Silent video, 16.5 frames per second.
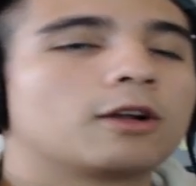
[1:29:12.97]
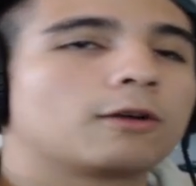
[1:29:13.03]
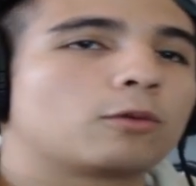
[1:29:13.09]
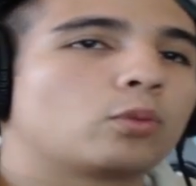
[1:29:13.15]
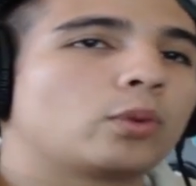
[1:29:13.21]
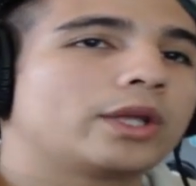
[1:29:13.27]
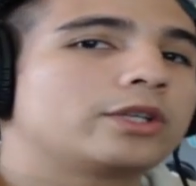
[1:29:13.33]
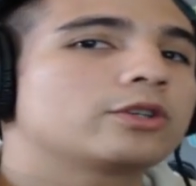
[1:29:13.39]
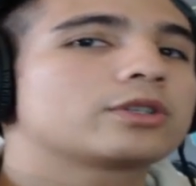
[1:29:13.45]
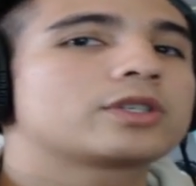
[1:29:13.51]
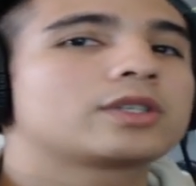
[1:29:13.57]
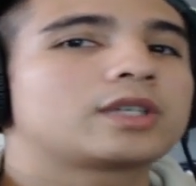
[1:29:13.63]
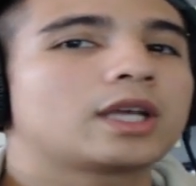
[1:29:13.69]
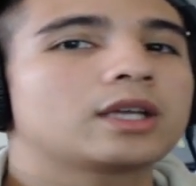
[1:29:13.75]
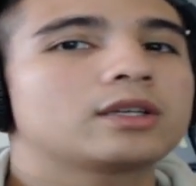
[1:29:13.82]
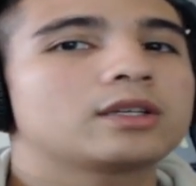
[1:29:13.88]
When you're
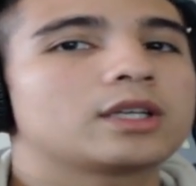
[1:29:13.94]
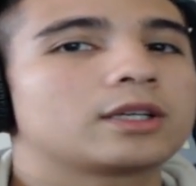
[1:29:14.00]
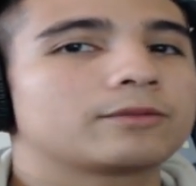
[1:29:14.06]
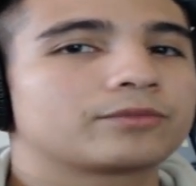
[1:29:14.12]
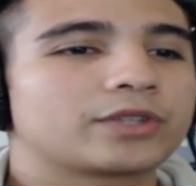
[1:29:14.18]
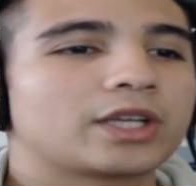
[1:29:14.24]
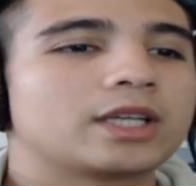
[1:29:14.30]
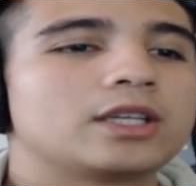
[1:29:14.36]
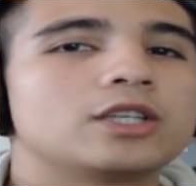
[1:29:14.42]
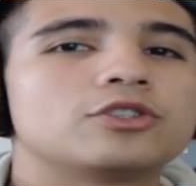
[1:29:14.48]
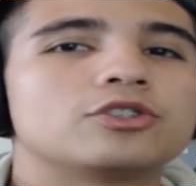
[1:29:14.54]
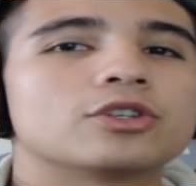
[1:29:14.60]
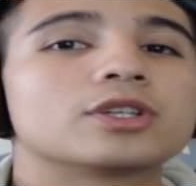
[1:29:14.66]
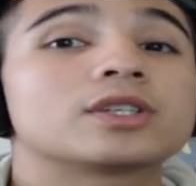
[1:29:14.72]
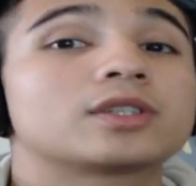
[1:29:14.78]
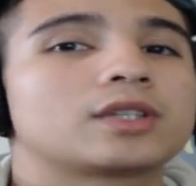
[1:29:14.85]
standing, I need
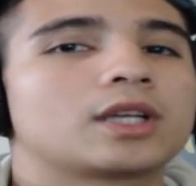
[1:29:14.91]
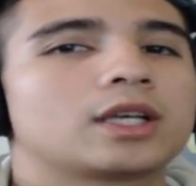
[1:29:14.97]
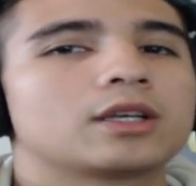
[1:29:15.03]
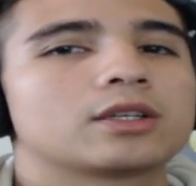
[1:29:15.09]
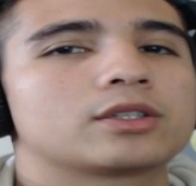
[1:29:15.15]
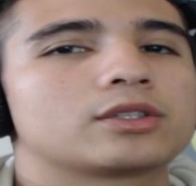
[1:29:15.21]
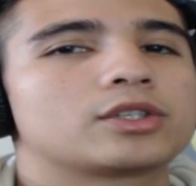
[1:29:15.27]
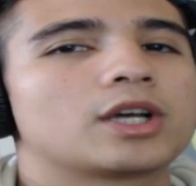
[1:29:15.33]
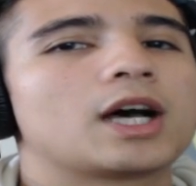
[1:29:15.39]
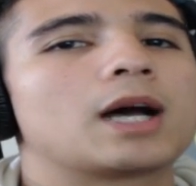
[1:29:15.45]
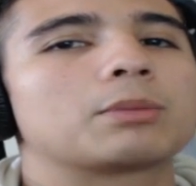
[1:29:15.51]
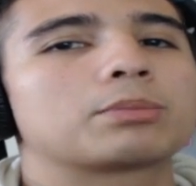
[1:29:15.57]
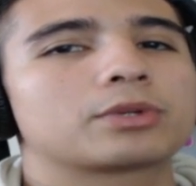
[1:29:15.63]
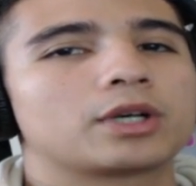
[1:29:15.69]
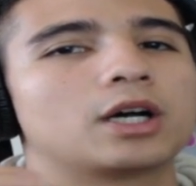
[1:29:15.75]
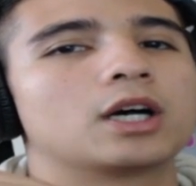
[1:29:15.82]
you to stay on
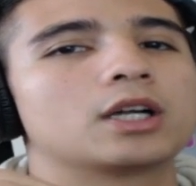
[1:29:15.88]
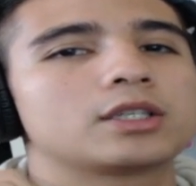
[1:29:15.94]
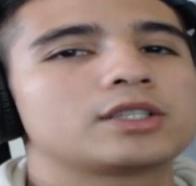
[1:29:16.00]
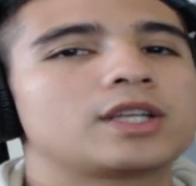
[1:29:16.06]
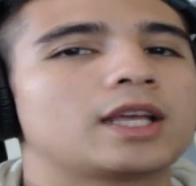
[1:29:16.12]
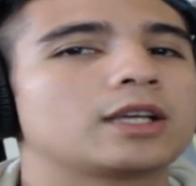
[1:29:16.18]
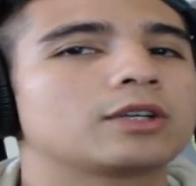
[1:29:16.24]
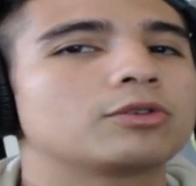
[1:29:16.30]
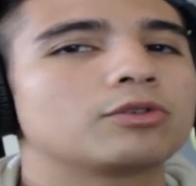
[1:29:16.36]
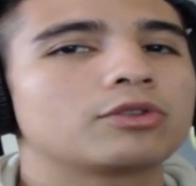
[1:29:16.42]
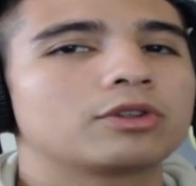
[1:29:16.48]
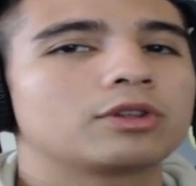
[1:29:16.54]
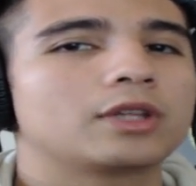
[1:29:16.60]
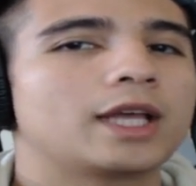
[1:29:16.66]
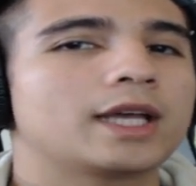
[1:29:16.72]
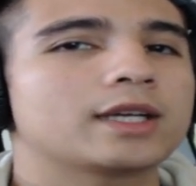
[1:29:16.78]
top. Untangle the
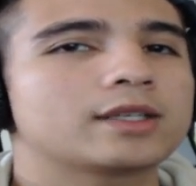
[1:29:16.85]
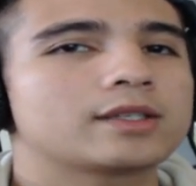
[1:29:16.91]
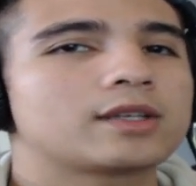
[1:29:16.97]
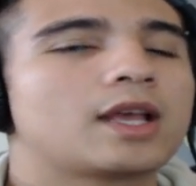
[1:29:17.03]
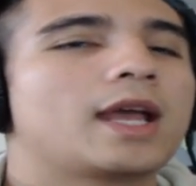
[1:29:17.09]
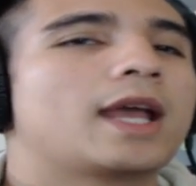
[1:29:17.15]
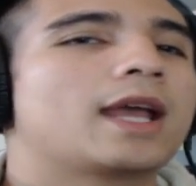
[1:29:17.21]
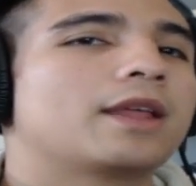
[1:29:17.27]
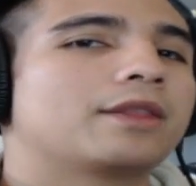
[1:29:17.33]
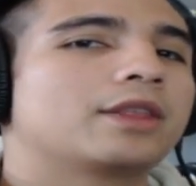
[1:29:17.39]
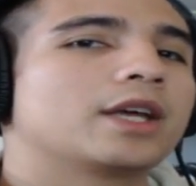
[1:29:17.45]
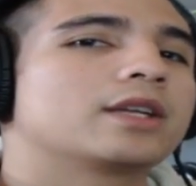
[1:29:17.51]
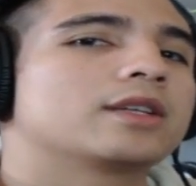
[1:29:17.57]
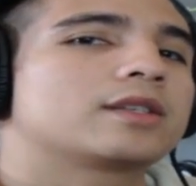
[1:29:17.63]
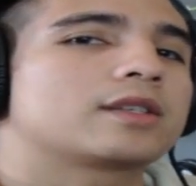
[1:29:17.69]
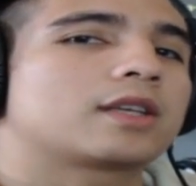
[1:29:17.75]
legs and
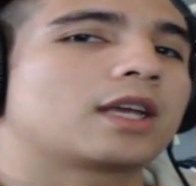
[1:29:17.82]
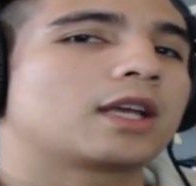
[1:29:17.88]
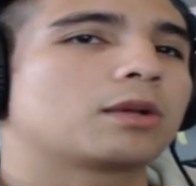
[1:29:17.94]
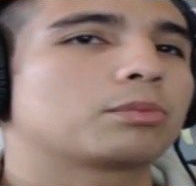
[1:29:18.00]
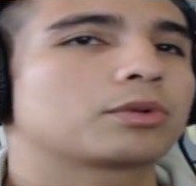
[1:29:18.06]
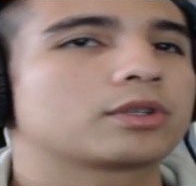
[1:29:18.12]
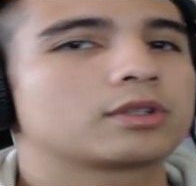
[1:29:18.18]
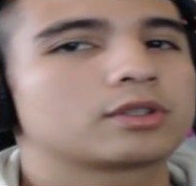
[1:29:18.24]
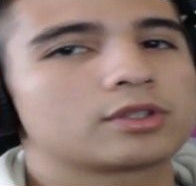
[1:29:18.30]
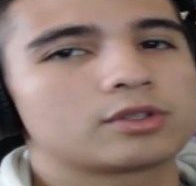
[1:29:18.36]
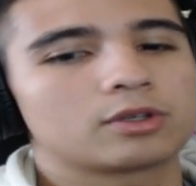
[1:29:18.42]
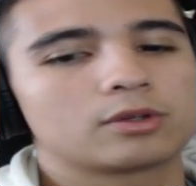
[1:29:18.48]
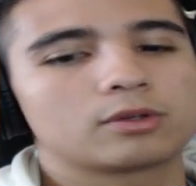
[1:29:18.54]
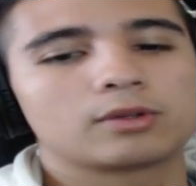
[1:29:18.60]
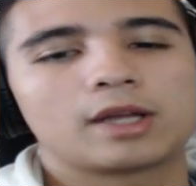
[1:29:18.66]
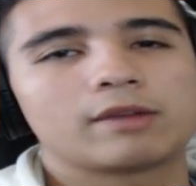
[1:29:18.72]
then escape.
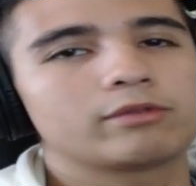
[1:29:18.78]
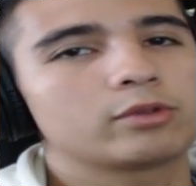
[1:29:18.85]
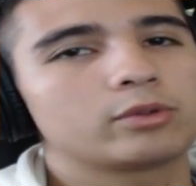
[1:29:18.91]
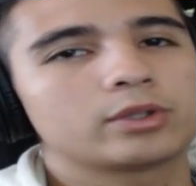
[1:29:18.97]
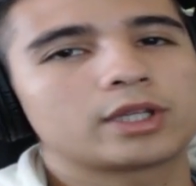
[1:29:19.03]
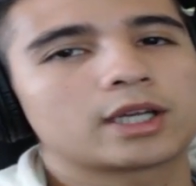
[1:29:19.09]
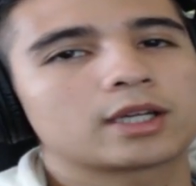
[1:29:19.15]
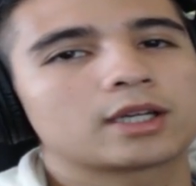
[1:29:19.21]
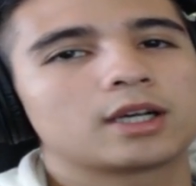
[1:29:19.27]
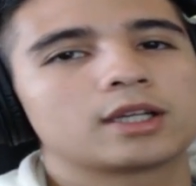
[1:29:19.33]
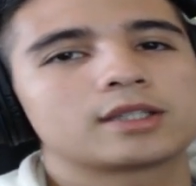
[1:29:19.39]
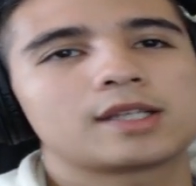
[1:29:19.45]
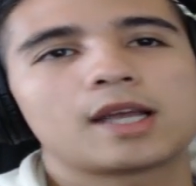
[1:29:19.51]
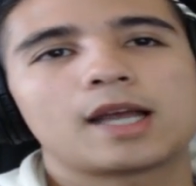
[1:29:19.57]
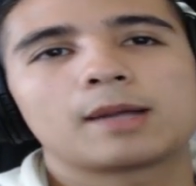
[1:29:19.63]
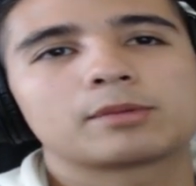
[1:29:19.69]
So everyone that got
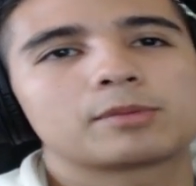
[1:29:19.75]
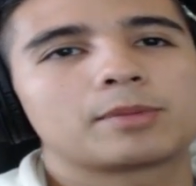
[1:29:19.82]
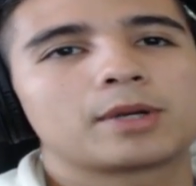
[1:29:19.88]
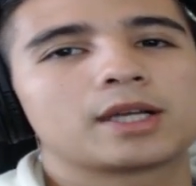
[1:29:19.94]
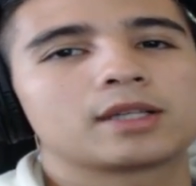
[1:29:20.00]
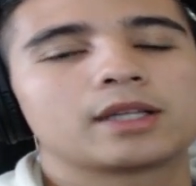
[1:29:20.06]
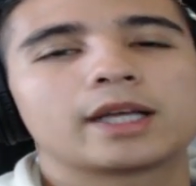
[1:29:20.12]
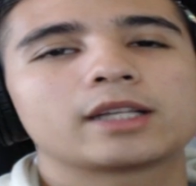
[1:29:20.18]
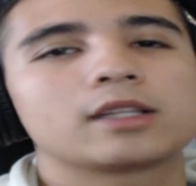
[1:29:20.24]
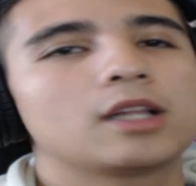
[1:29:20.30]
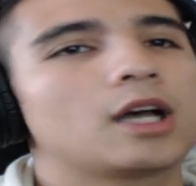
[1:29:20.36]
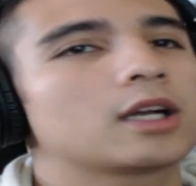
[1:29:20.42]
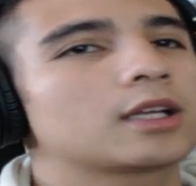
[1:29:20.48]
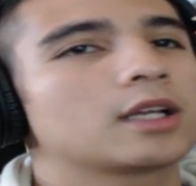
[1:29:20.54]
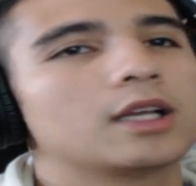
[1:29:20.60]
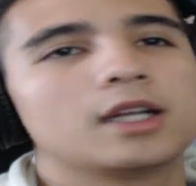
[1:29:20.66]
tapped by a leg
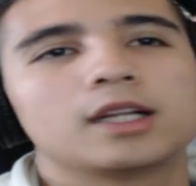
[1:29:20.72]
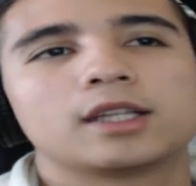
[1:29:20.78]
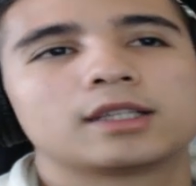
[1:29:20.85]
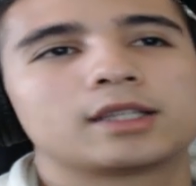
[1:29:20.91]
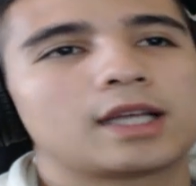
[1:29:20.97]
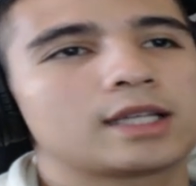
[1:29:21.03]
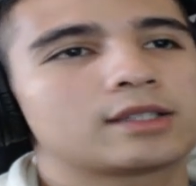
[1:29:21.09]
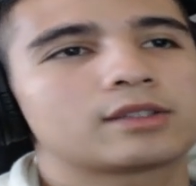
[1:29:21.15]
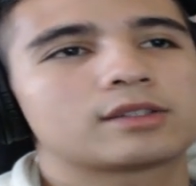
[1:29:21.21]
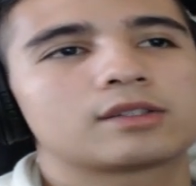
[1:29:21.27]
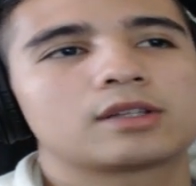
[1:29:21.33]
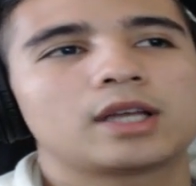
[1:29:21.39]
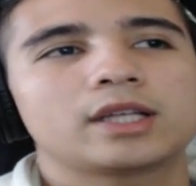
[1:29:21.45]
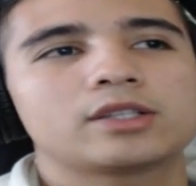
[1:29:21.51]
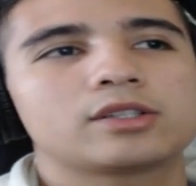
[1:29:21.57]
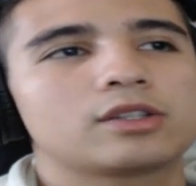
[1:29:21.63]
lock, that's
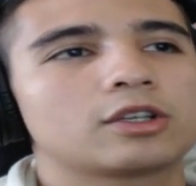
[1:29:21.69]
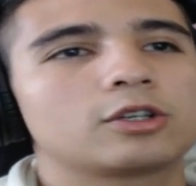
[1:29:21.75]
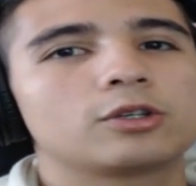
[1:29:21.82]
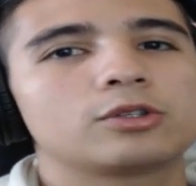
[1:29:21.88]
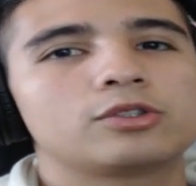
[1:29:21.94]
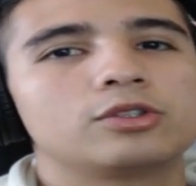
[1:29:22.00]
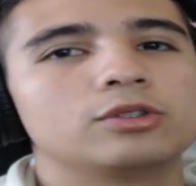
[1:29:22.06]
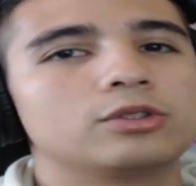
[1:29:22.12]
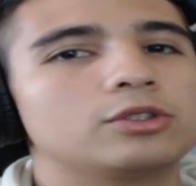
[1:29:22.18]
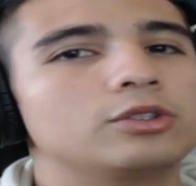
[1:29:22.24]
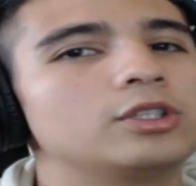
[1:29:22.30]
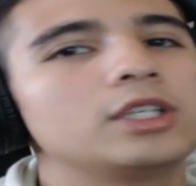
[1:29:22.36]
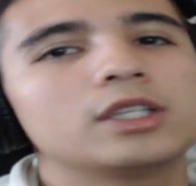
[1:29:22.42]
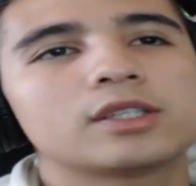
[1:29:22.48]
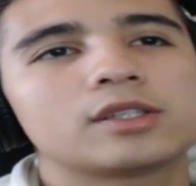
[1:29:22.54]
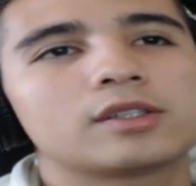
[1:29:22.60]
the go-to. You
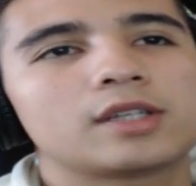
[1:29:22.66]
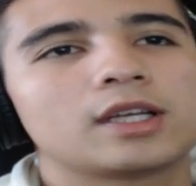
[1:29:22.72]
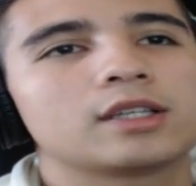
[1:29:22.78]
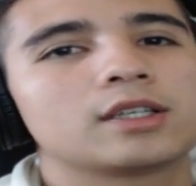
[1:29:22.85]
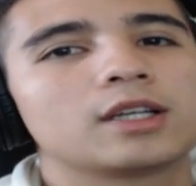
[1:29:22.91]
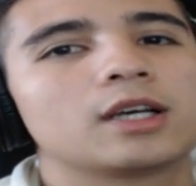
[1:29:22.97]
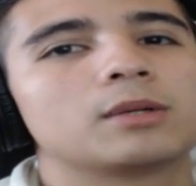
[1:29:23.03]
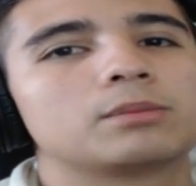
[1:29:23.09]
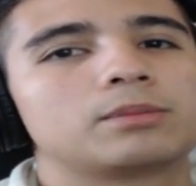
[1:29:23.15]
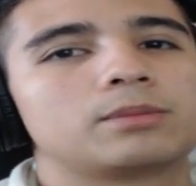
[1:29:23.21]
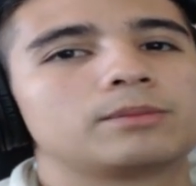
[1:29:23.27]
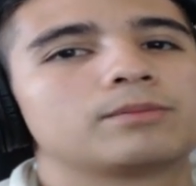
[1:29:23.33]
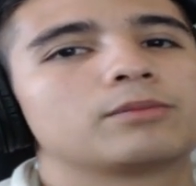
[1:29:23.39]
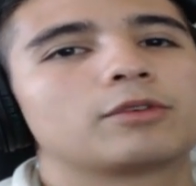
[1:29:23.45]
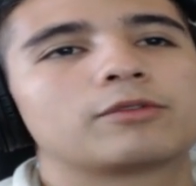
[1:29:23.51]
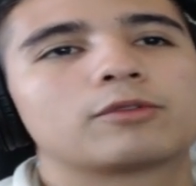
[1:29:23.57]
need to stand up
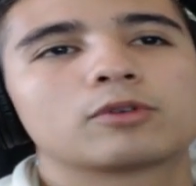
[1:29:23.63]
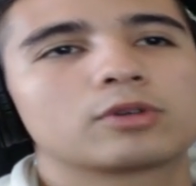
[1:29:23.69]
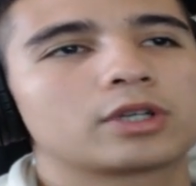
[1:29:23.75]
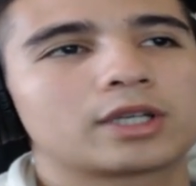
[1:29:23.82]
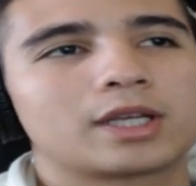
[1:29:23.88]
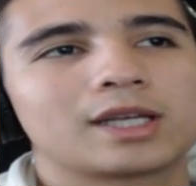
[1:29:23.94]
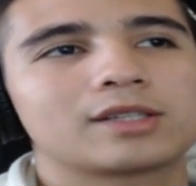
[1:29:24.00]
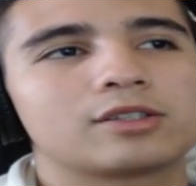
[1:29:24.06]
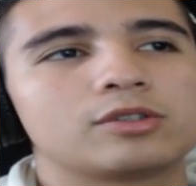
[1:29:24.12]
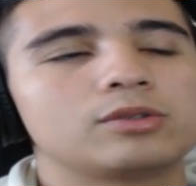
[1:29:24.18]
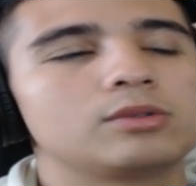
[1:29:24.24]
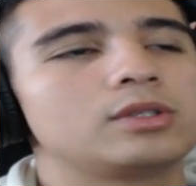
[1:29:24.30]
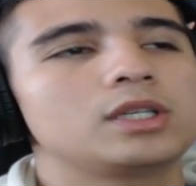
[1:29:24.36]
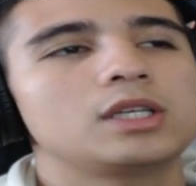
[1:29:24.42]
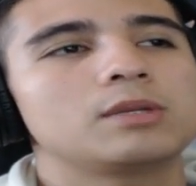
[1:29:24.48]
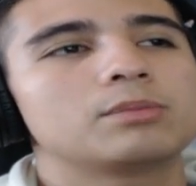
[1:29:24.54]
before it gets too
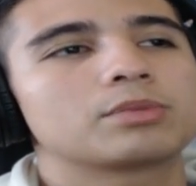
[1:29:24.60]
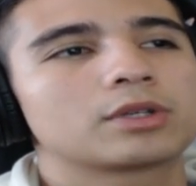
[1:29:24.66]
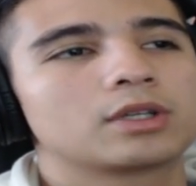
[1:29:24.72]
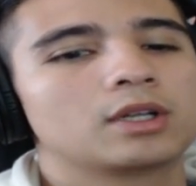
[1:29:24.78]
deep.